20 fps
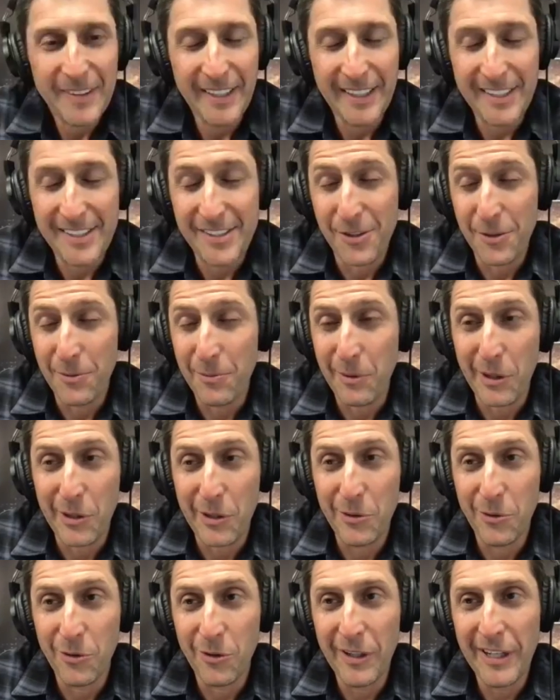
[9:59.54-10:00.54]
It's super
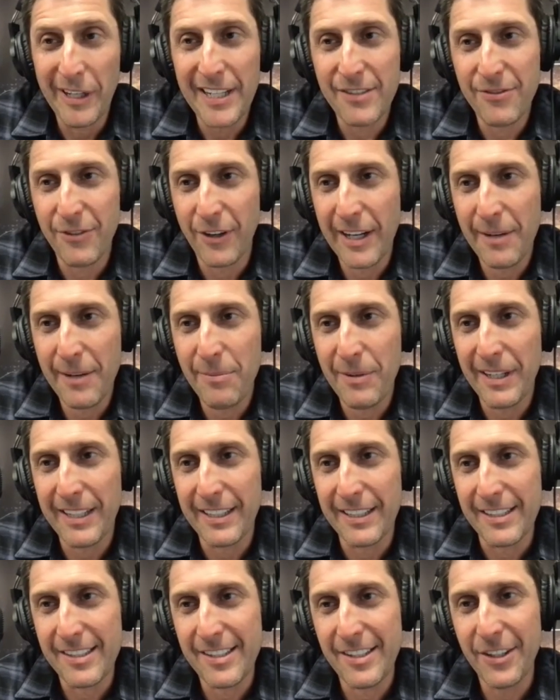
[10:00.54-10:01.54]
cool. And it's funny
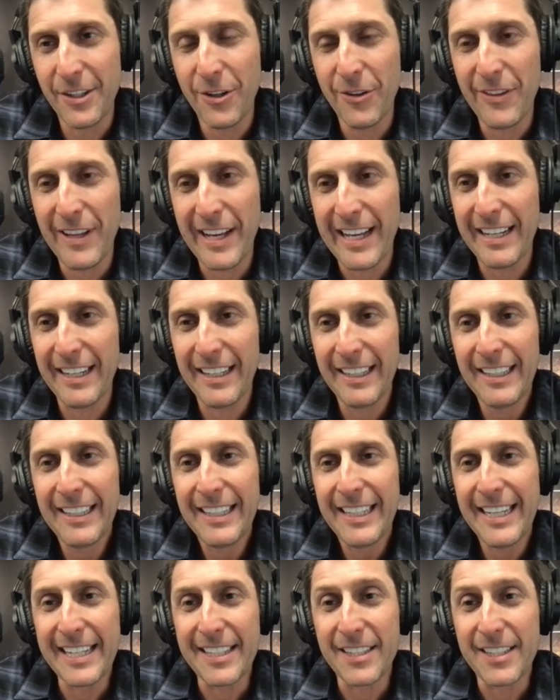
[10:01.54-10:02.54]
because, that
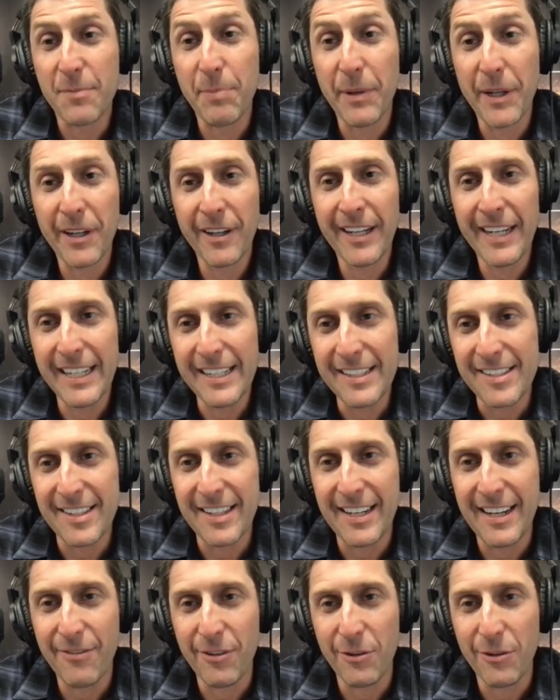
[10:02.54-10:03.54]
experience
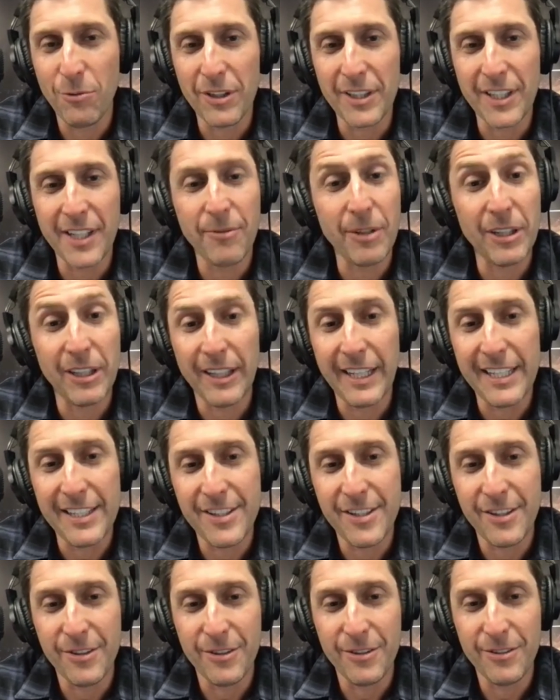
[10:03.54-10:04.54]
that everyone can relate
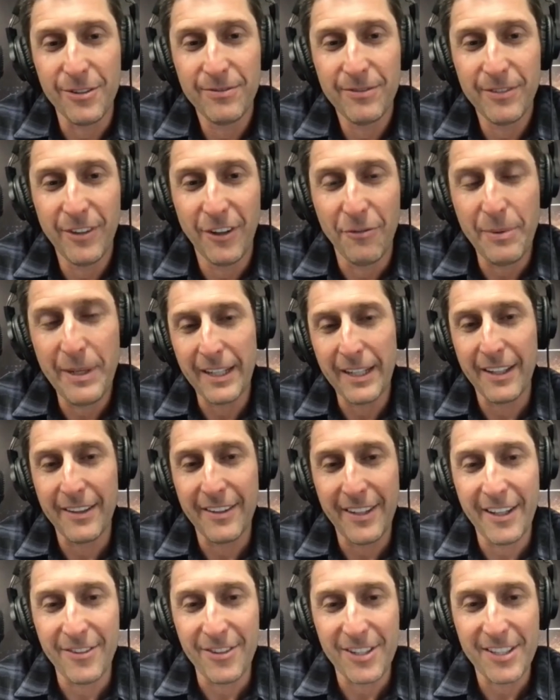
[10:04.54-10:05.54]
to of on
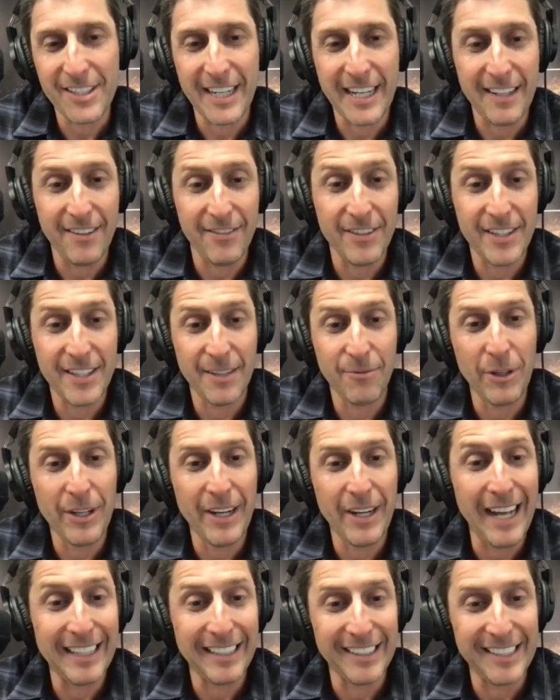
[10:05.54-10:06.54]
the other side of someone
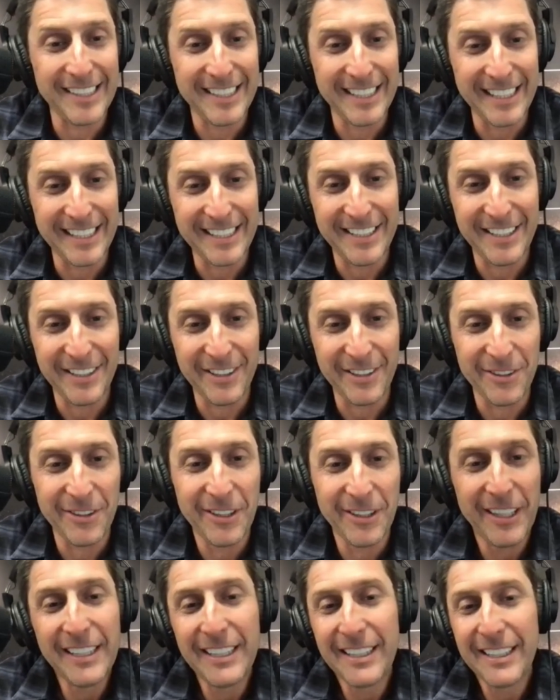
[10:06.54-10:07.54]
not listening to you
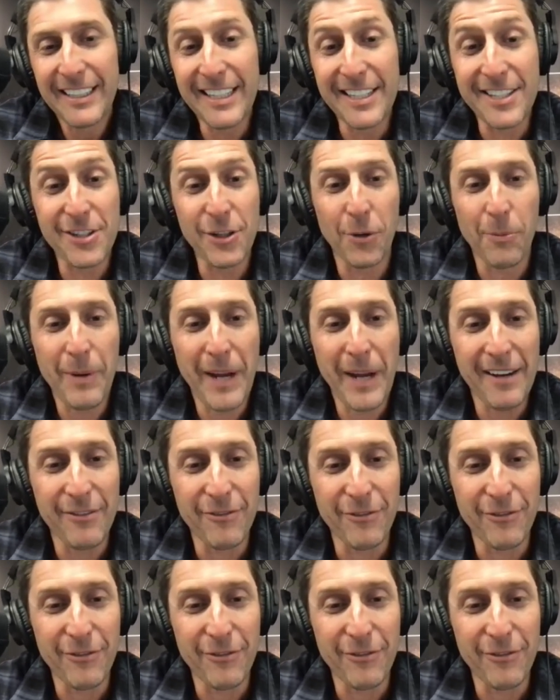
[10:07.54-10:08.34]
is so painful.